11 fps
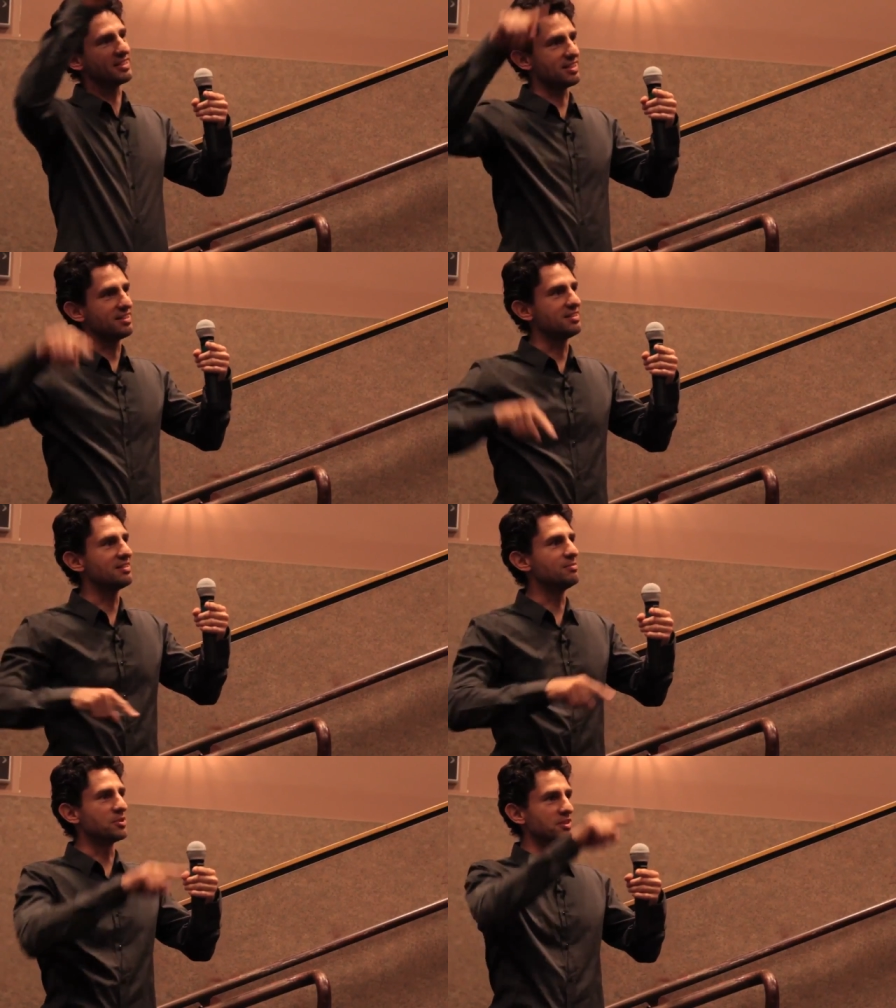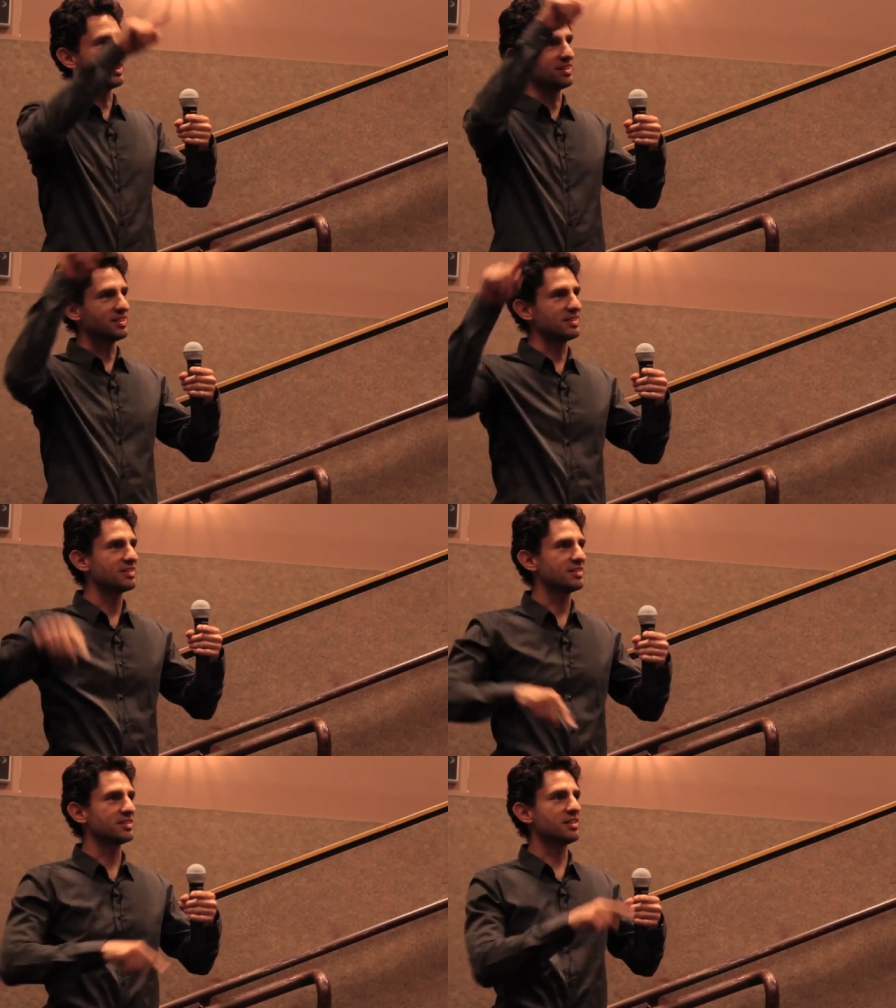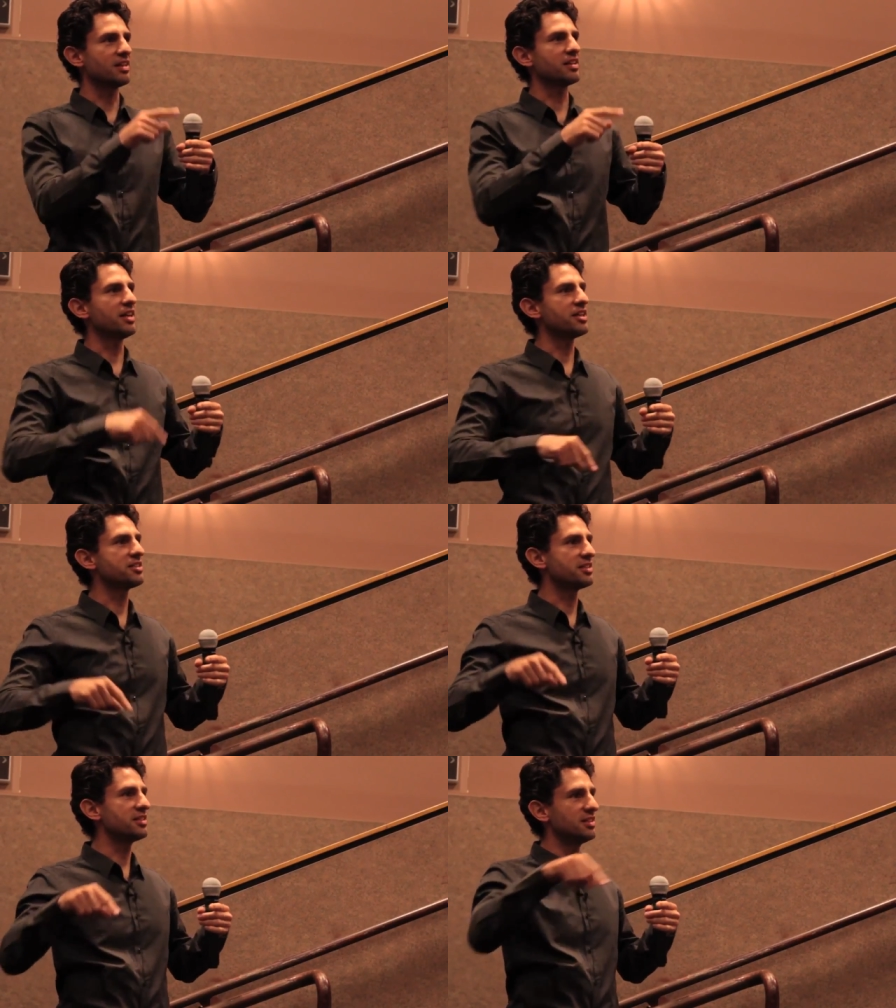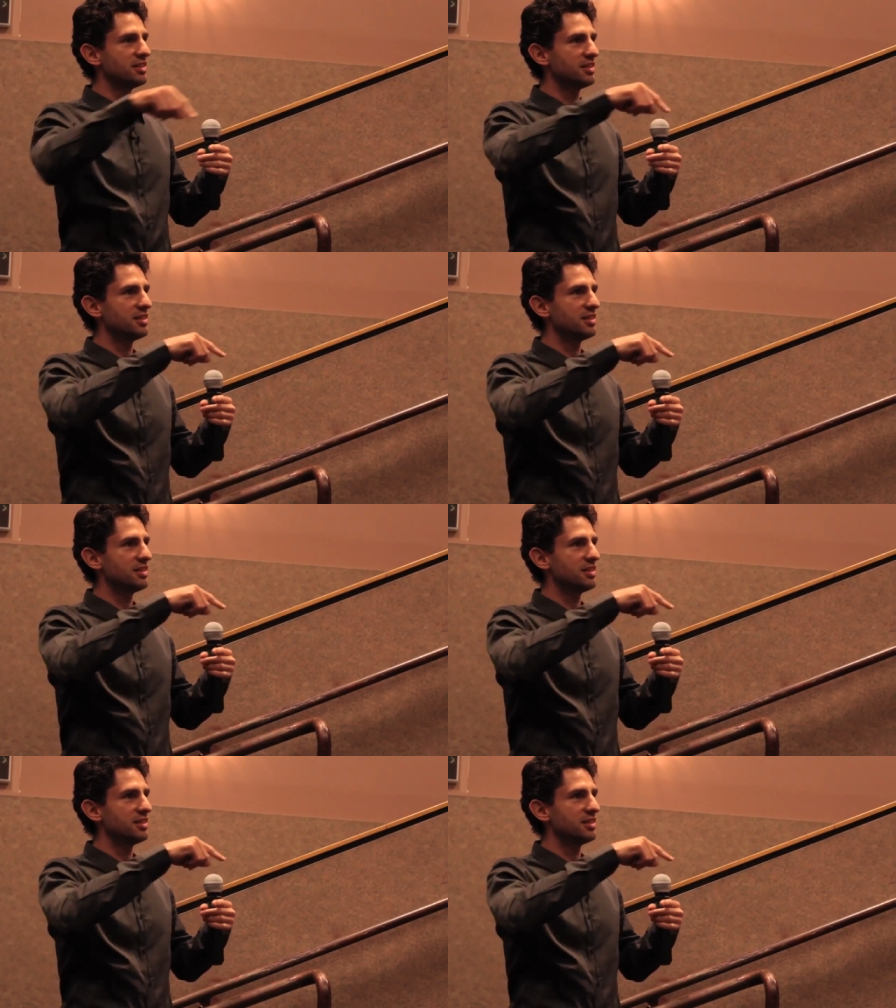that's a little more. It's like the Escher.